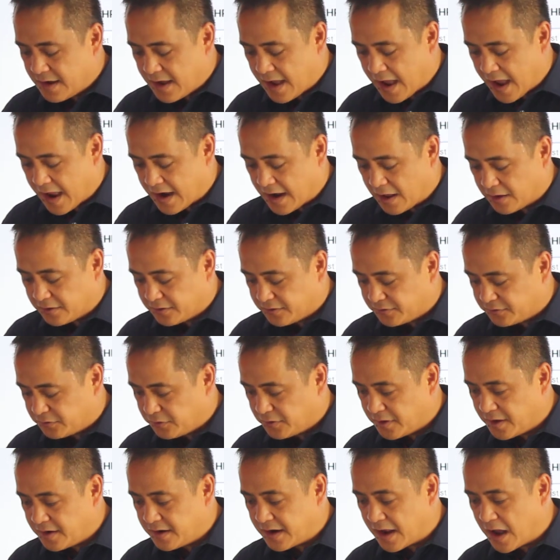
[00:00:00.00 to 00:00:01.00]
And I'll just do
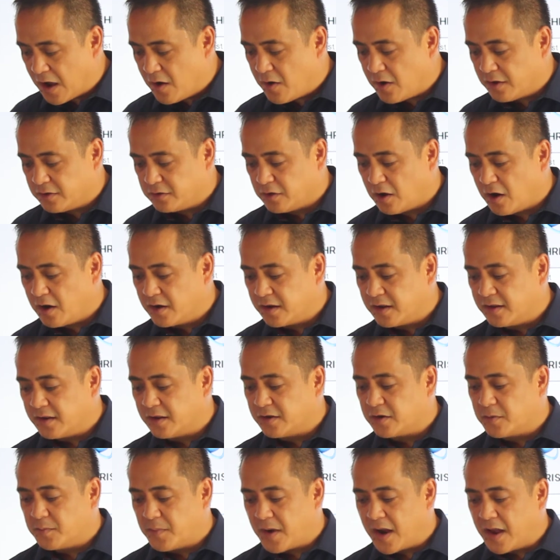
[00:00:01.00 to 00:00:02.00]
that now. I'll log in
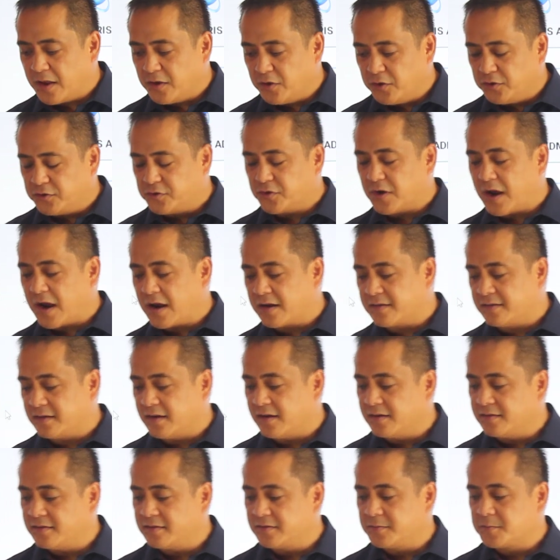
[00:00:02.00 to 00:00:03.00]
under my user
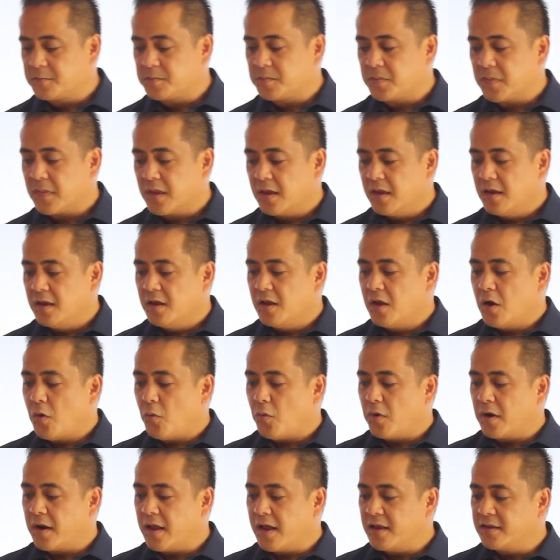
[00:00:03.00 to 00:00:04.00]
access.
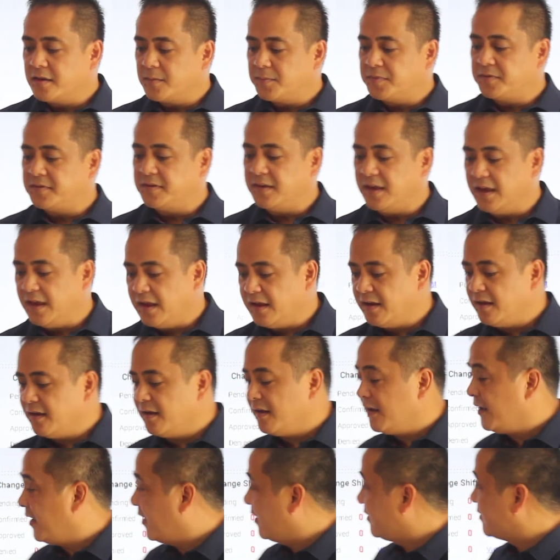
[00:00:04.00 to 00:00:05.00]
What I end up
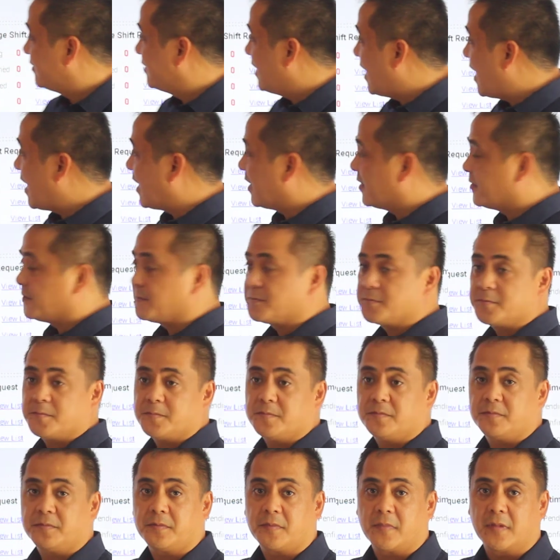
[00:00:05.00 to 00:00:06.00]
seeing is that.
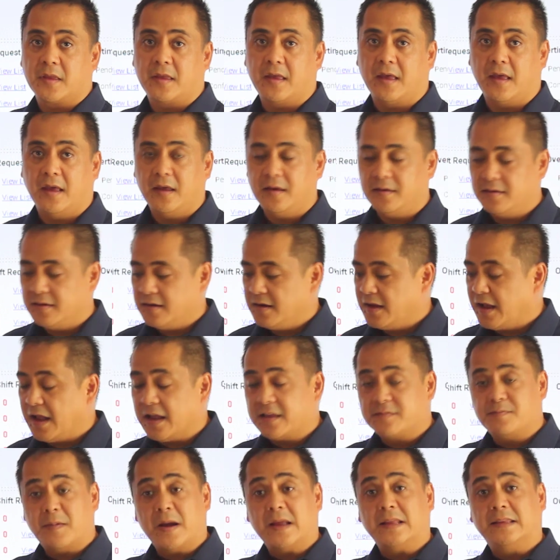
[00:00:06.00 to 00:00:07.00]
Okay?
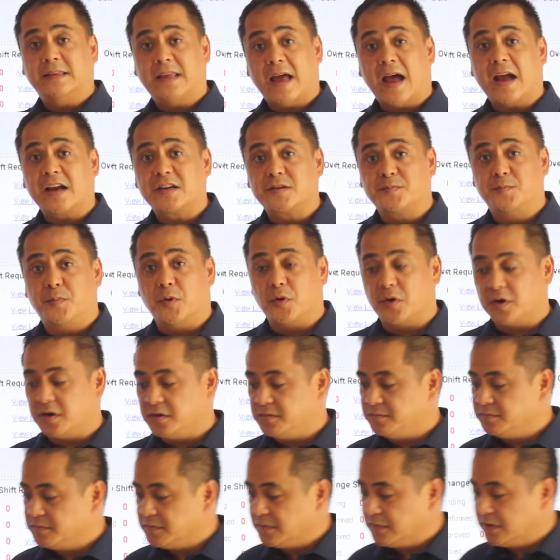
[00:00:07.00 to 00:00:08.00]
It's my dashboard.
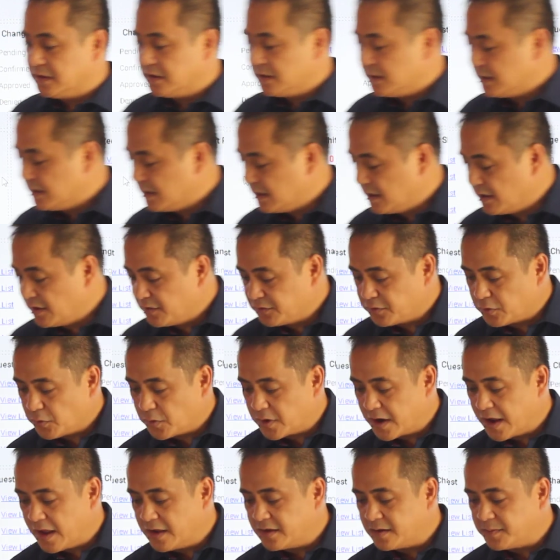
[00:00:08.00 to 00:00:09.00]
So
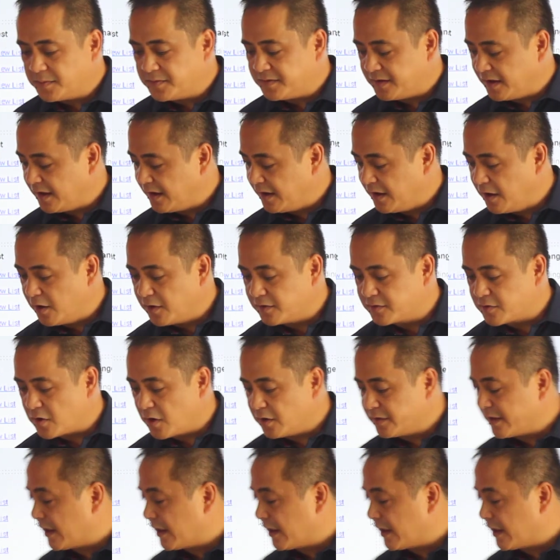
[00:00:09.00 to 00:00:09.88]
what I end up seeing here is called